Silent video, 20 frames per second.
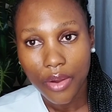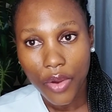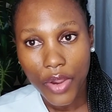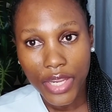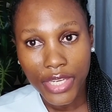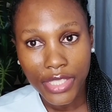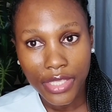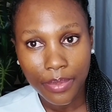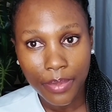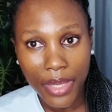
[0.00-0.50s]

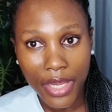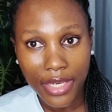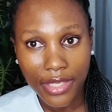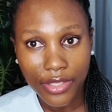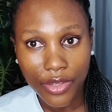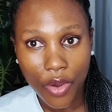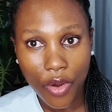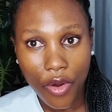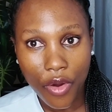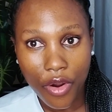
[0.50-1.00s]

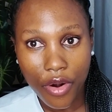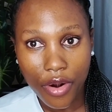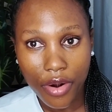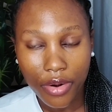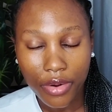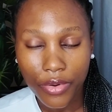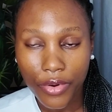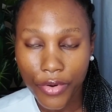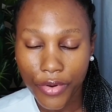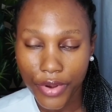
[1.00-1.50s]
ointments
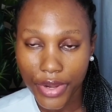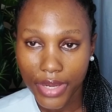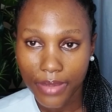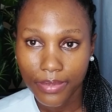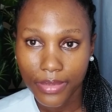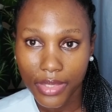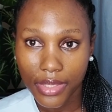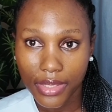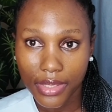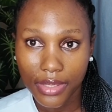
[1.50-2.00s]
or
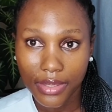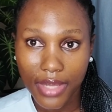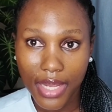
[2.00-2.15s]
creams